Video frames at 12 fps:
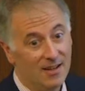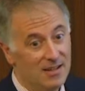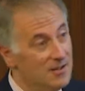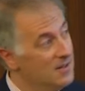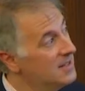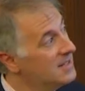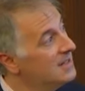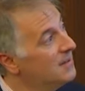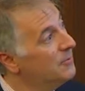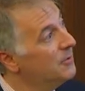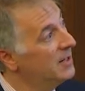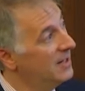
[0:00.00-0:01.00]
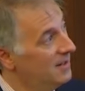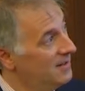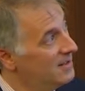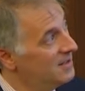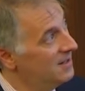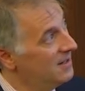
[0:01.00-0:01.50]
You're in some
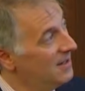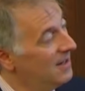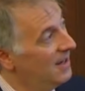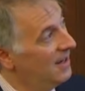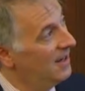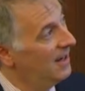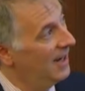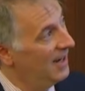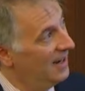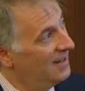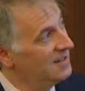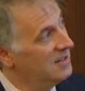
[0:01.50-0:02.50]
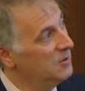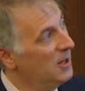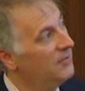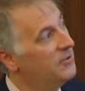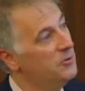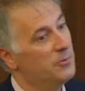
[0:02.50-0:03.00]
range, and you
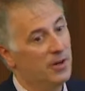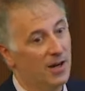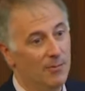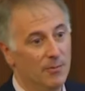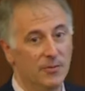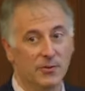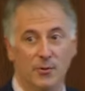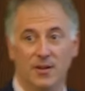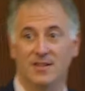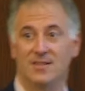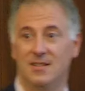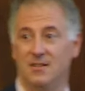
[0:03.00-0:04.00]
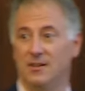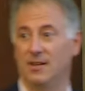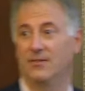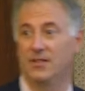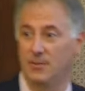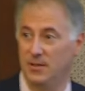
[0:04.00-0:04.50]
have two problems. One is that you don't
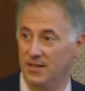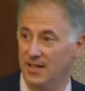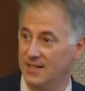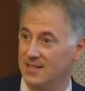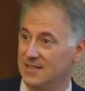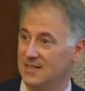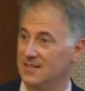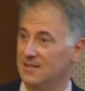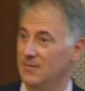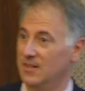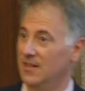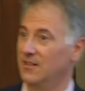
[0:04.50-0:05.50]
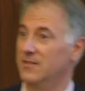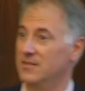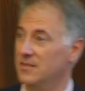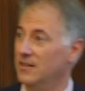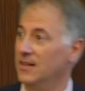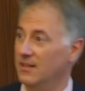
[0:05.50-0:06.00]
have a communication system, and the other is
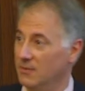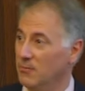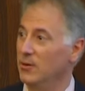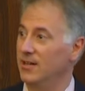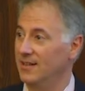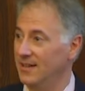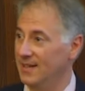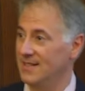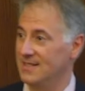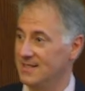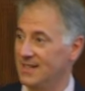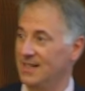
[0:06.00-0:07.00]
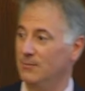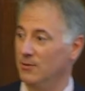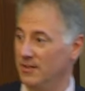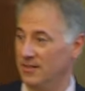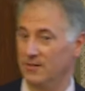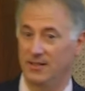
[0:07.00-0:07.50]
you don't have a brain that has stable
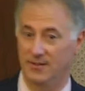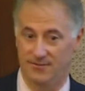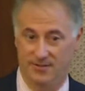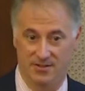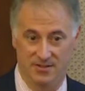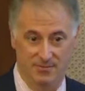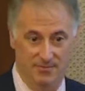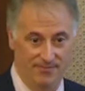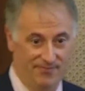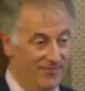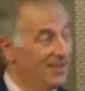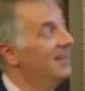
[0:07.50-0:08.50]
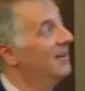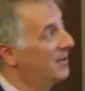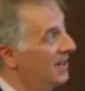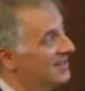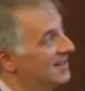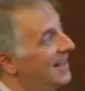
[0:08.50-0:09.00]
integrative function.
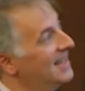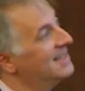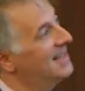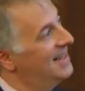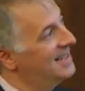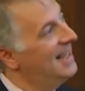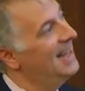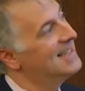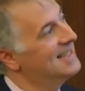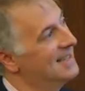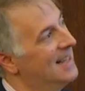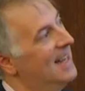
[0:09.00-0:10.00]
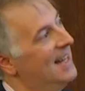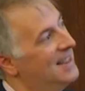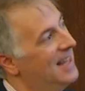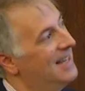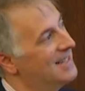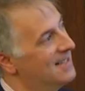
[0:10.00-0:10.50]
Okay, so that's, that, that's, the,
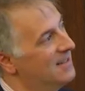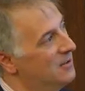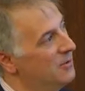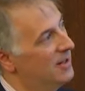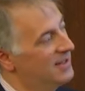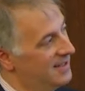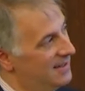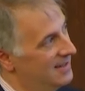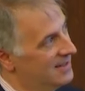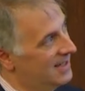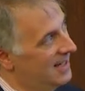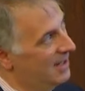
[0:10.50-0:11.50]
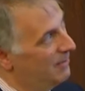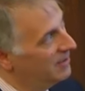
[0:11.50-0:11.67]
that's the nuance on this game.